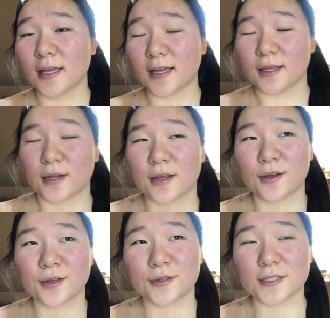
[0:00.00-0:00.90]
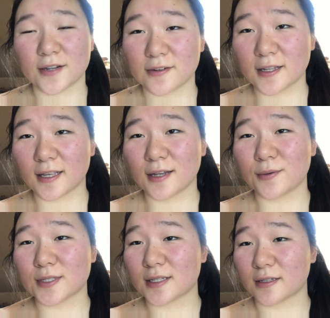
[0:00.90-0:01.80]
It definitely
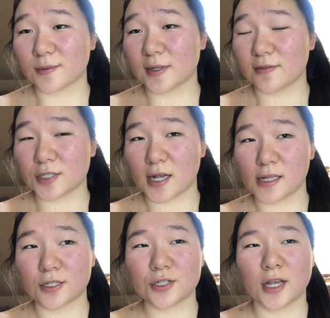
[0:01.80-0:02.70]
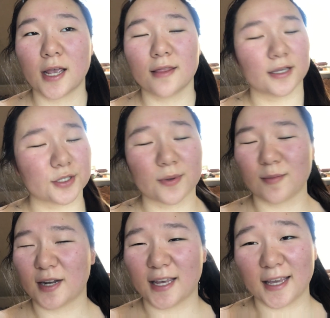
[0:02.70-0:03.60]
was a little bit of a challenge. That
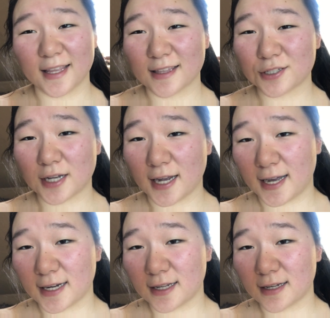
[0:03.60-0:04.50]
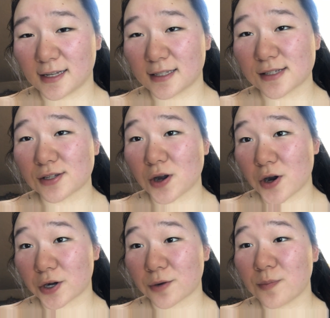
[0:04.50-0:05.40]
20 minute HIIT that she added is
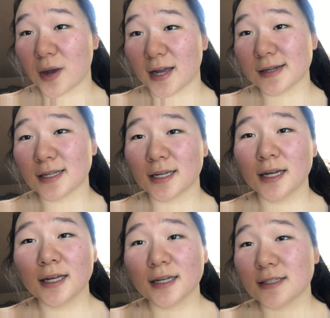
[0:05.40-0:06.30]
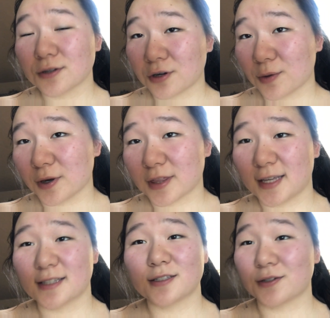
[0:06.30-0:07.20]
hard, but totally worth
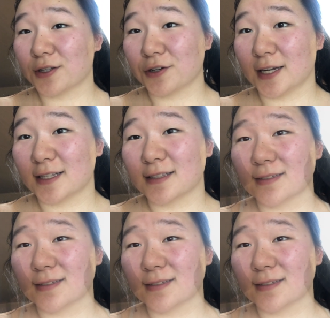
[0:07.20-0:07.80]
it, totally great.